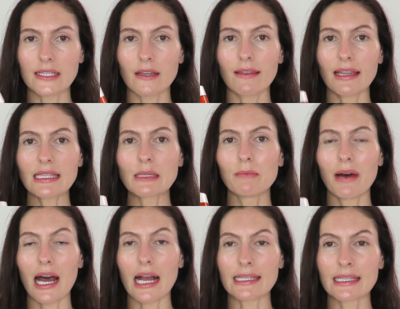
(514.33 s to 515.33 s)
So this
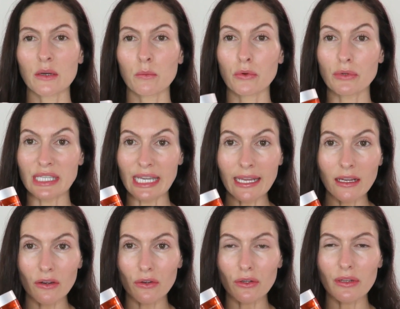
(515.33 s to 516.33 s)
mask will
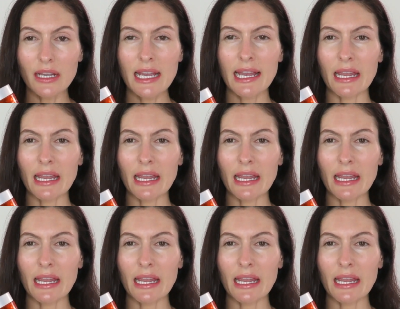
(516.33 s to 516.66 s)
tingle,